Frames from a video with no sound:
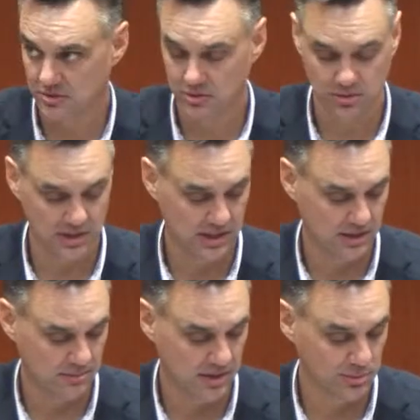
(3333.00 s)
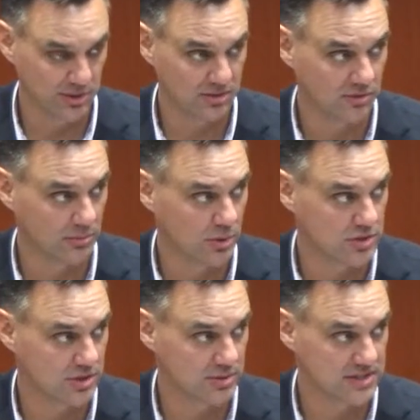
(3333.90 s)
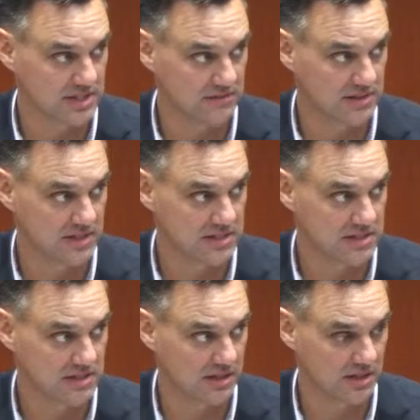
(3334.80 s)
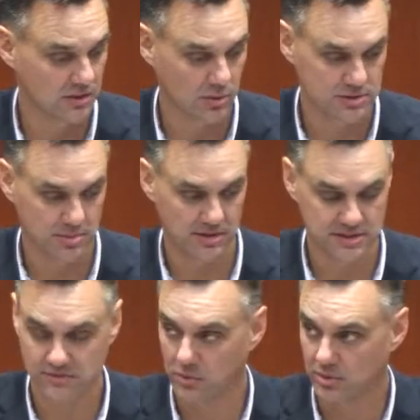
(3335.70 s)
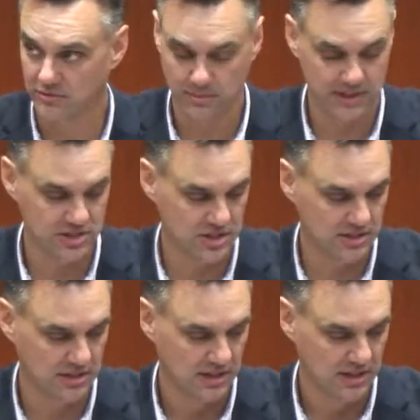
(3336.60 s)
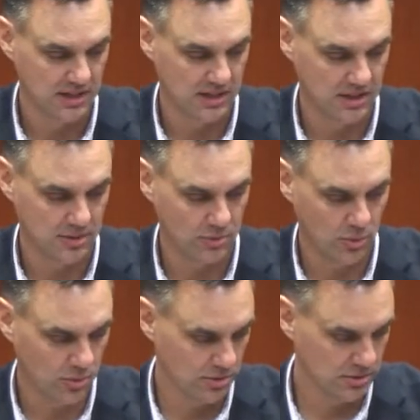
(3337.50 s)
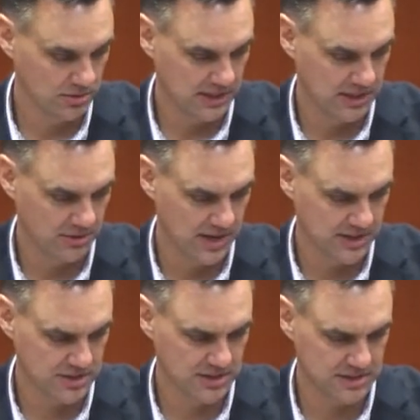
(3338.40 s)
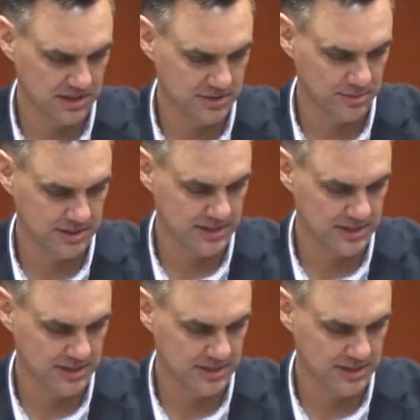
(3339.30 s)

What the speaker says: So I would look for a motion to receive this correspondence for information or any other actions. Councillor